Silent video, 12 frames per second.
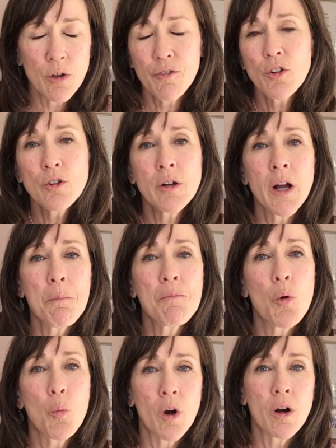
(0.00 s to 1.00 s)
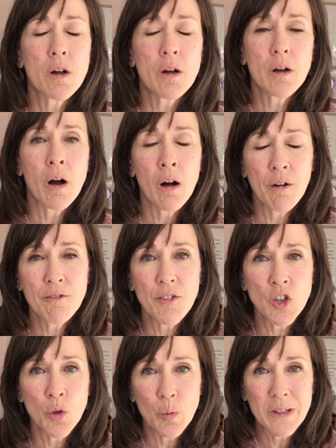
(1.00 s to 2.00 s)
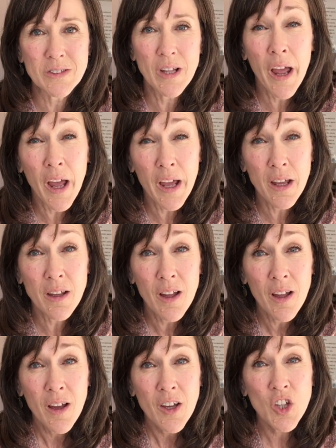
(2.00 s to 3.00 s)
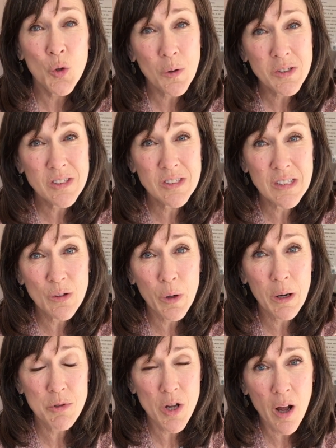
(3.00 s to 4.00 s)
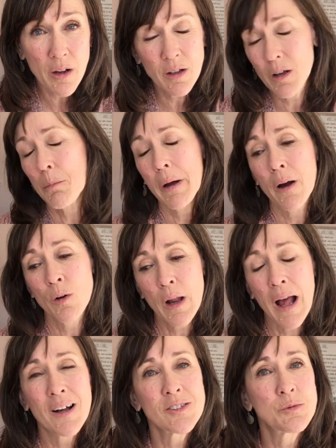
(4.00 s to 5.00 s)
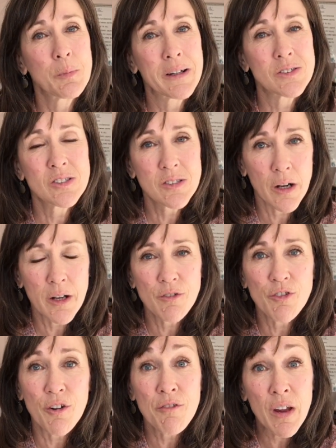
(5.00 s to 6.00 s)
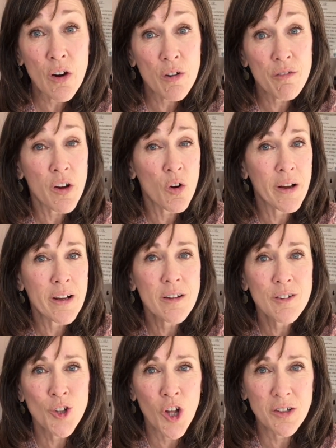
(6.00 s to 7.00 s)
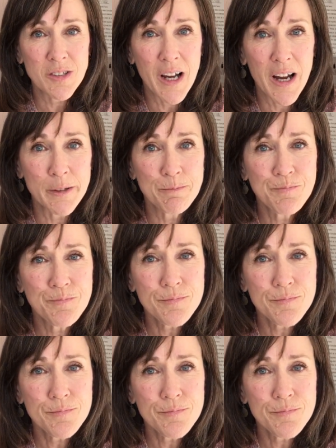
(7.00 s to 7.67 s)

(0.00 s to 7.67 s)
If you look up the work of Louise Hay, you will see what I'm talking about has been studied for a very, very long time.